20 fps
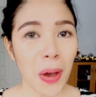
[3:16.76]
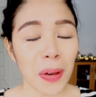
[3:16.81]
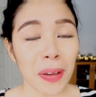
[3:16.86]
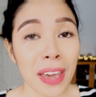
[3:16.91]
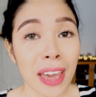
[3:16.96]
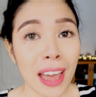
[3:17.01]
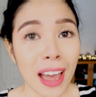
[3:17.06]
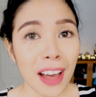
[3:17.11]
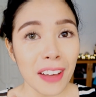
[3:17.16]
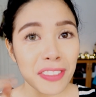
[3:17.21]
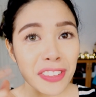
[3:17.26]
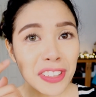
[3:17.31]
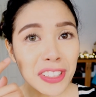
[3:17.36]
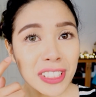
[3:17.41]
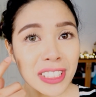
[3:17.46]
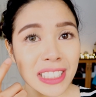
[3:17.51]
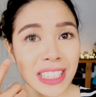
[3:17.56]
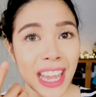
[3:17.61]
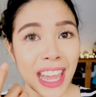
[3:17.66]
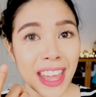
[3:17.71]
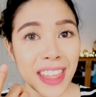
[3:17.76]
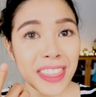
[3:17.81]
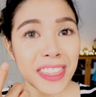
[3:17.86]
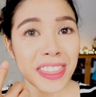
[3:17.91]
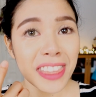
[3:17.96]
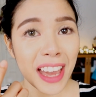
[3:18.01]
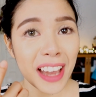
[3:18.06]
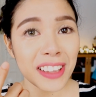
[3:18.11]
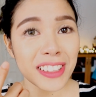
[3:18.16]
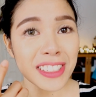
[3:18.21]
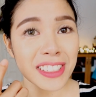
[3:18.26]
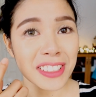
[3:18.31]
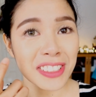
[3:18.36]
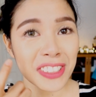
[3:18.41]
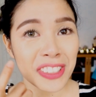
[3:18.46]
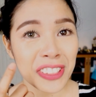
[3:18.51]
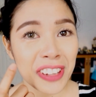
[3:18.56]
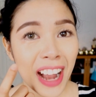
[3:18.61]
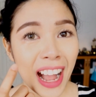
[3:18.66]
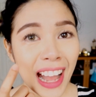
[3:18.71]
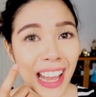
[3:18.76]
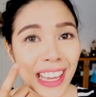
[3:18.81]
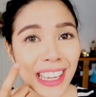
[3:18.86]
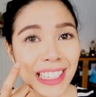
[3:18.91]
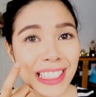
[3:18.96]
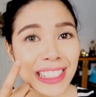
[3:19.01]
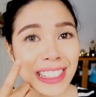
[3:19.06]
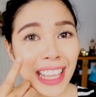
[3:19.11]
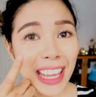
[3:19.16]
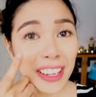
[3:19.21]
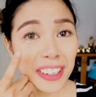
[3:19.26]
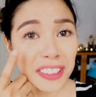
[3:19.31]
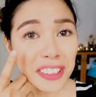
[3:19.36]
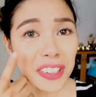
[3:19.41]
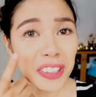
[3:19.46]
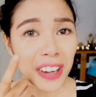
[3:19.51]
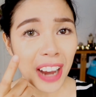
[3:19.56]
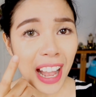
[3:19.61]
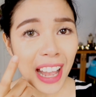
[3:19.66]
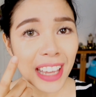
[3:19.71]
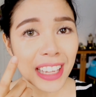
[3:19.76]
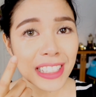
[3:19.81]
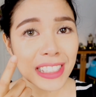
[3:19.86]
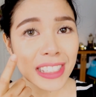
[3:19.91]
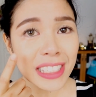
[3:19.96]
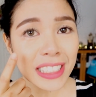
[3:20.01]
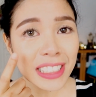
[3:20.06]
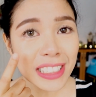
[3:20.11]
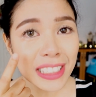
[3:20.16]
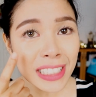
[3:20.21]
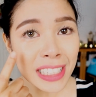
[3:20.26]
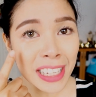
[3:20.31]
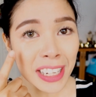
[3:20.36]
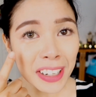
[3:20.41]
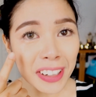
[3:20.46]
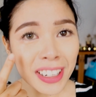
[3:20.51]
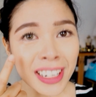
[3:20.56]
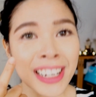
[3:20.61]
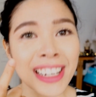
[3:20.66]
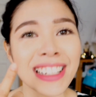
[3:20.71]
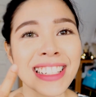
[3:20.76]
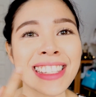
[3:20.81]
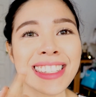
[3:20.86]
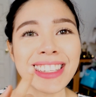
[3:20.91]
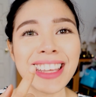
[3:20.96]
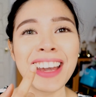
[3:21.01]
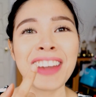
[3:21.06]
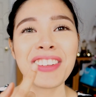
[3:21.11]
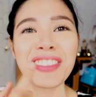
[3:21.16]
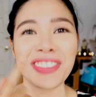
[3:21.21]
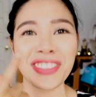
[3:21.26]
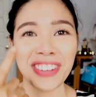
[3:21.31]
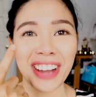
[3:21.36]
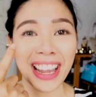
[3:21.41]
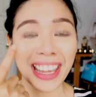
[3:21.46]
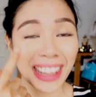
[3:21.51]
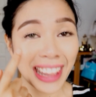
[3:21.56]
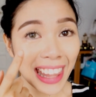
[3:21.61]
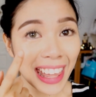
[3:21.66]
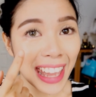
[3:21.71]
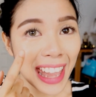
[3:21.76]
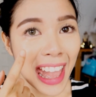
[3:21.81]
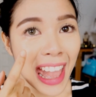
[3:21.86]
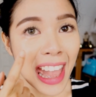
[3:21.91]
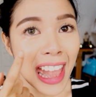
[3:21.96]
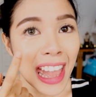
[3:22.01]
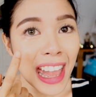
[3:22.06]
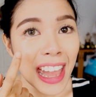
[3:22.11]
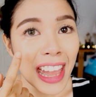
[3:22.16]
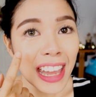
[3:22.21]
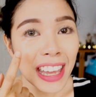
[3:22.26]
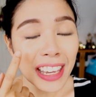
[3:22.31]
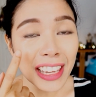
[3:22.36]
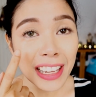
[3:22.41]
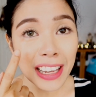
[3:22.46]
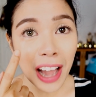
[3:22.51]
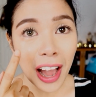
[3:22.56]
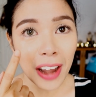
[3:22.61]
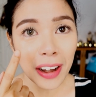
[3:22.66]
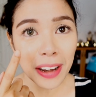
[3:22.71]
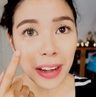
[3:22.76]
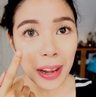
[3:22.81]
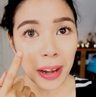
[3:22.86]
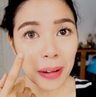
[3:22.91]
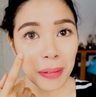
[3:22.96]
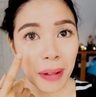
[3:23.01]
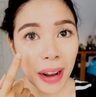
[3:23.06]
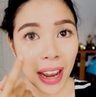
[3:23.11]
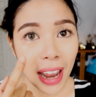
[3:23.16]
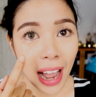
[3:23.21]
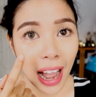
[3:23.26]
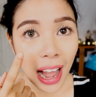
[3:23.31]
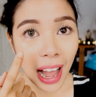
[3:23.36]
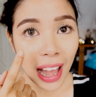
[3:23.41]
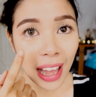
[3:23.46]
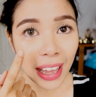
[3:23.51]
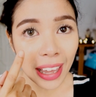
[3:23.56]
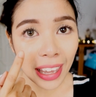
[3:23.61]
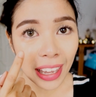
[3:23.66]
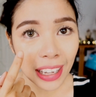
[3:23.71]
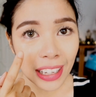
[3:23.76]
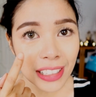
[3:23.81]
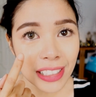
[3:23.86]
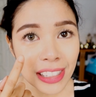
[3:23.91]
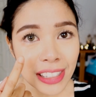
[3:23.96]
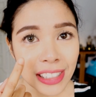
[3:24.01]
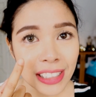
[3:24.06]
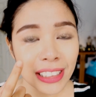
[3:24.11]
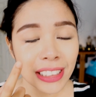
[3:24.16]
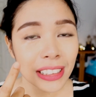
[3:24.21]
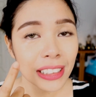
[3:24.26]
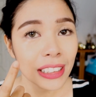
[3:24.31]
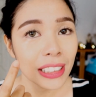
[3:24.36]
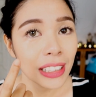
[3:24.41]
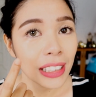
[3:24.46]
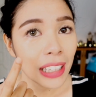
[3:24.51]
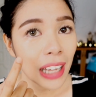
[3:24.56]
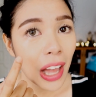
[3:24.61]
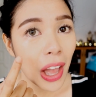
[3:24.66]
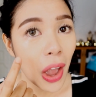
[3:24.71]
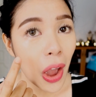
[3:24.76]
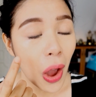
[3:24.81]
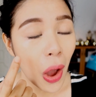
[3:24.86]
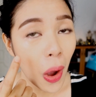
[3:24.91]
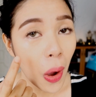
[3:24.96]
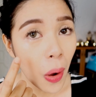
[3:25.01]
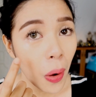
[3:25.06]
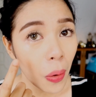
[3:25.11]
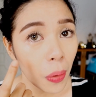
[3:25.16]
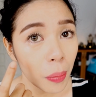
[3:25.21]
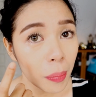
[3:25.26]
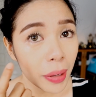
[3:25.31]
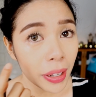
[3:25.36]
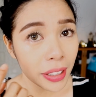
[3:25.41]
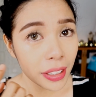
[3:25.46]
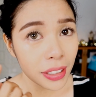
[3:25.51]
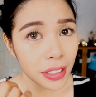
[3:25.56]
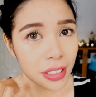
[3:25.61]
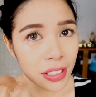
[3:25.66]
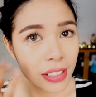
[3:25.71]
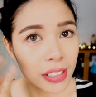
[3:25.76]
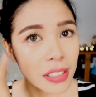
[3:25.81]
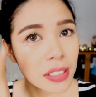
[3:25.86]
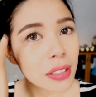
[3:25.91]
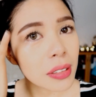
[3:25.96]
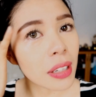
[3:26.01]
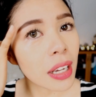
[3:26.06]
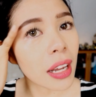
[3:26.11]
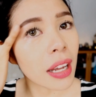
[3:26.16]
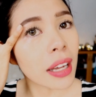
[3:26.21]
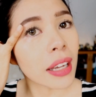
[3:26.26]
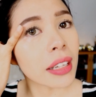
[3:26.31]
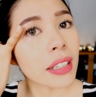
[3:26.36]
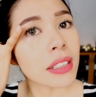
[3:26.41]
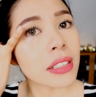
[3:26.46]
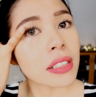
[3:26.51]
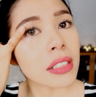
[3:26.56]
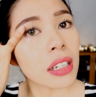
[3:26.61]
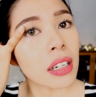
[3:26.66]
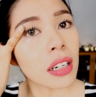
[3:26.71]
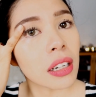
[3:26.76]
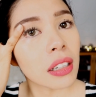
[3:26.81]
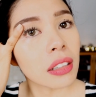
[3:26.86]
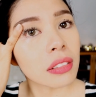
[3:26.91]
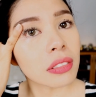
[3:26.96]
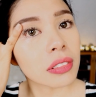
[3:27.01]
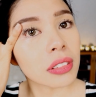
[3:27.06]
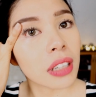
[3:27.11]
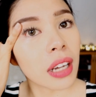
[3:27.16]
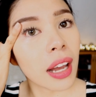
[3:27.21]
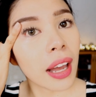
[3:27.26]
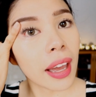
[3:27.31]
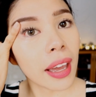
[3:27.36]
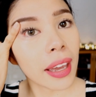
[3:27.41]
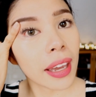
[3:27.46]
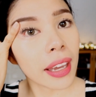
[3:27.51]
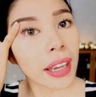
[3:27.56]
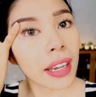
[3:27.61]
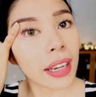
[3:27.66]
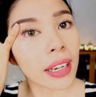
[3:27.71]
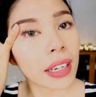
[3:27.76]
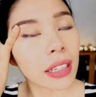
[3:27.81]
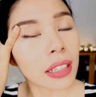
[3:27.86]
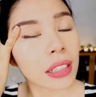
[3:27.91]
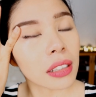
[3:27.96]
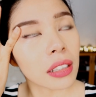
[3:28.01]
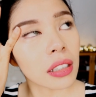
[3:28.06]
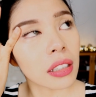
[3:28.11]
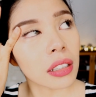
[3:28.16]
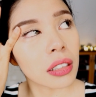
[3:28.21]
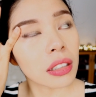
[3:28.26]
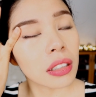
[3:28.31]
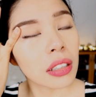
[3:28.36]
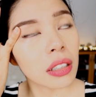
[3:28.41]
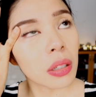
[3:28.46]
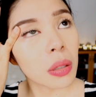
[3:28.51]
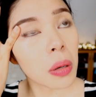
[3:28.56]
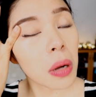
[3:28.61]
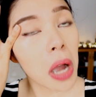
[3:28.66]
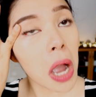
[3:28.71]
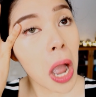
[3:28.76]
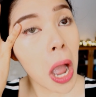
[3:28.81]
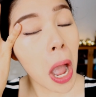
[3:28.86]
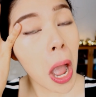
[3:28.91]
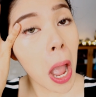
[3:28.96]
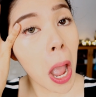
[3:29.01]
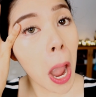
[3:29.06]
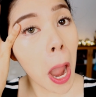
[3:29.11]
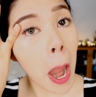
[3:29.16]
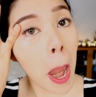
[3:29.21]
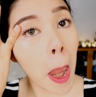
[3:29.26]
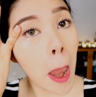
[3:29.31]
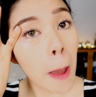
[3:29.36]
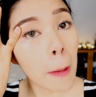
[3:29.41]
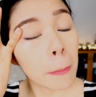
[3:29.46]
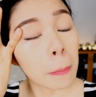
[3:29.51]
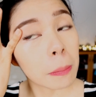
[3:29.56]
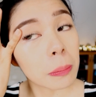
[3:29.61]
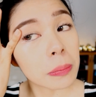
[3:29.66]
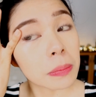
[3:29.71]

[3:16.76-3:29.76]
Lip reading: Okay, after 10,000 tries and cries and tears, I finally got it in my eyes. Oh my goodness, you guys. All right. Okay.